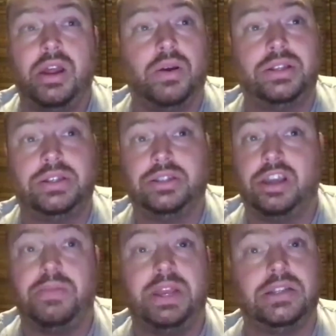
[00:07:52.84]
you know,
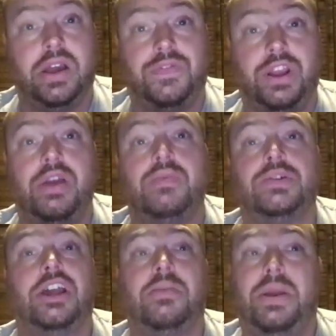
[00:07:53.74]
it's going to be a tough year. It
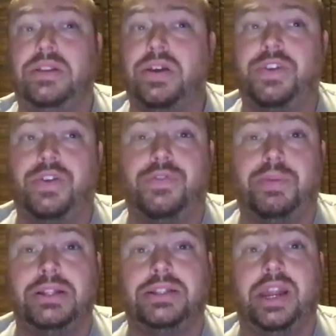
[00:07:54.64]
was going to be a tough year for
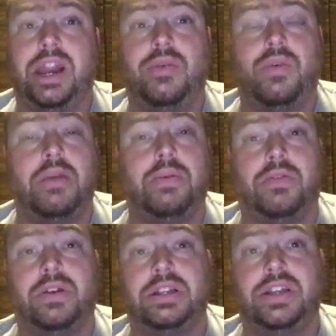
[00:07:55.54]
Penn State anyway,
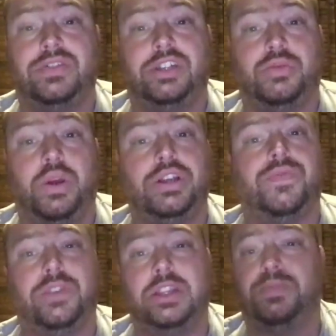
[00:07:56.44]
but a really tough
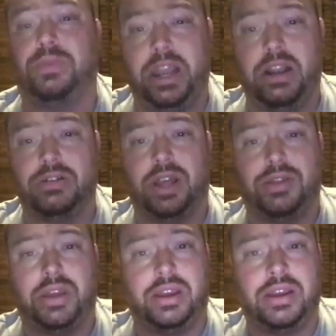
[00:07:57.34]
situation for these players,
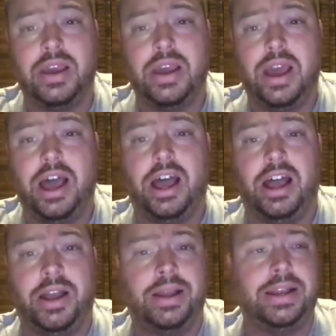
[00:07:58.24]
I think.
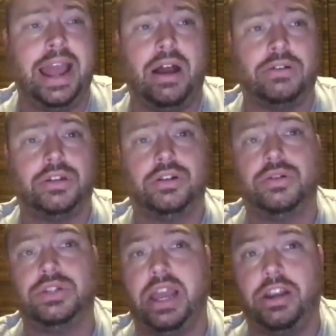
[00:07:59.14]
Uh, now to
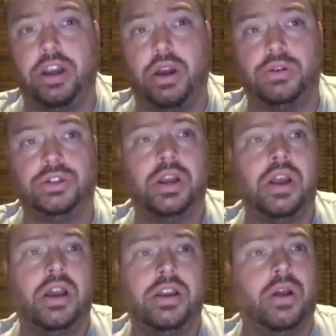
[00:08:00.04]
lose a head coach,
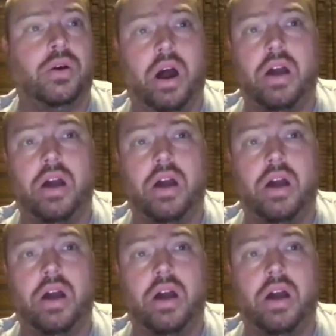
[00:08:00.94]
you know,